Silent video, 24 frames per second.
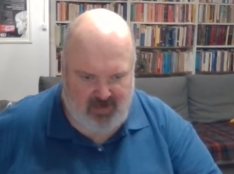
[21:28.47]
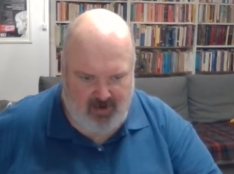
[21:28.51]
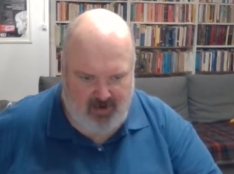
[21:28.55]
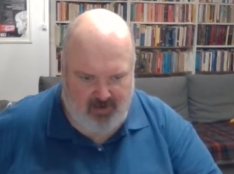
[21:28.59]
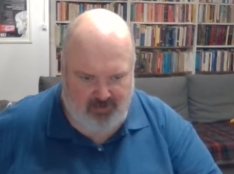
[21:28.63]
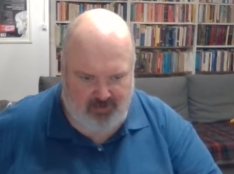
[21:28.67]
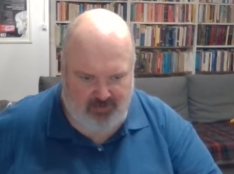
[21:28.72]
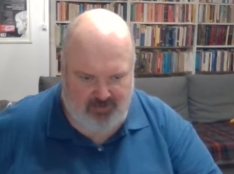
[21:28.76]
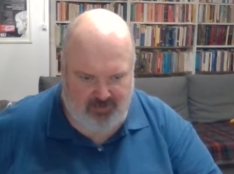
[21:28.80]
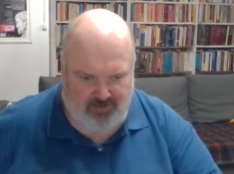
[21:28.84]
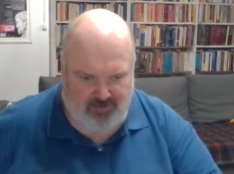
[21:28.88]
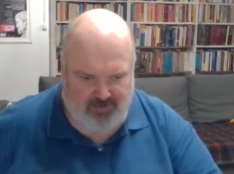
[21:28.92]
When the
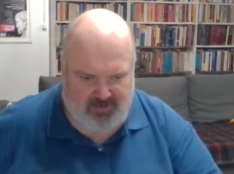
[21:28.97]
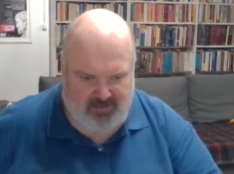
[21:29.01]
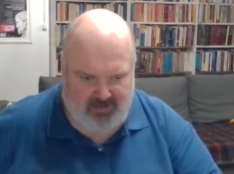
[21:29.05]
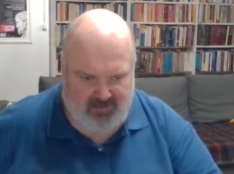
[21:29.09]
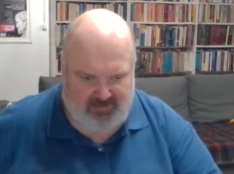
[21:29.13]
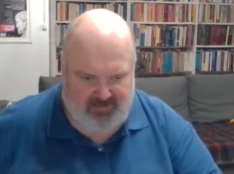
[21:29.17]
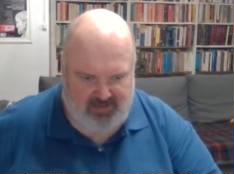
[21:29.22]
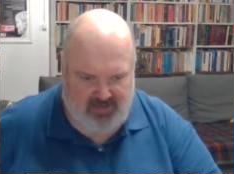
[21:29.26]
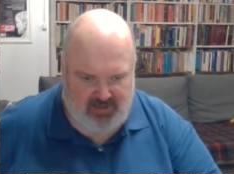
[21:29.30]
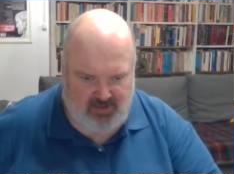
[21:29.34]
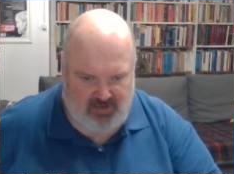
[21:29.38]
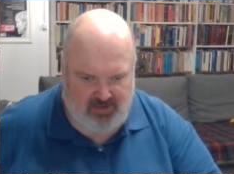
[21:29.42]
herald heard
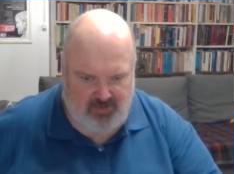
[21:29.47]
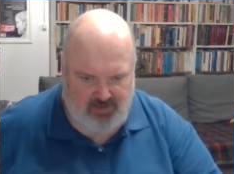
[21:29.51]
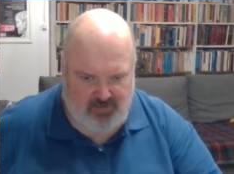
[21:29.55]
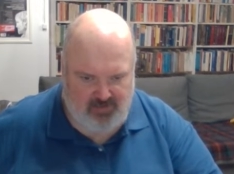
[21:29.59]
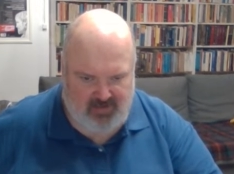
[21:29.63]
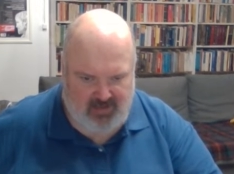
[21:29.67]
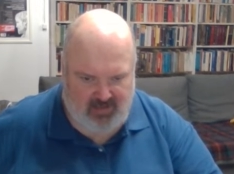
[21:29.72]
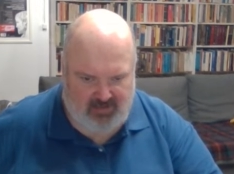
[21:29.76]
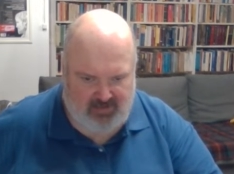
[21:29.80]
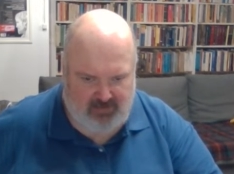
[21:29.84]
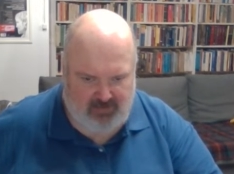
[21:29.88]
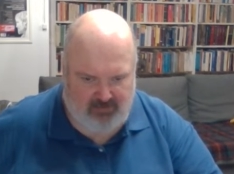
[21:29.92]
this, he
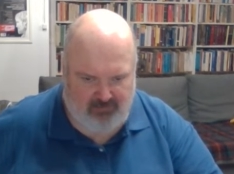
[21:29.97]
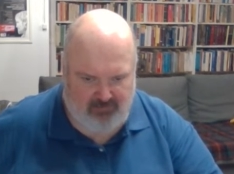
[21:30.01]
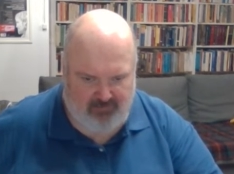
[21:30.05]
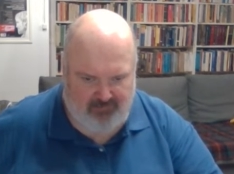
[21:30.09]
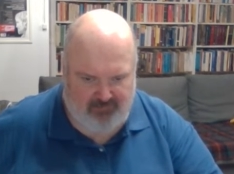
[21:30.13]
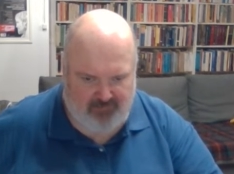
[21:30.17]
knew that the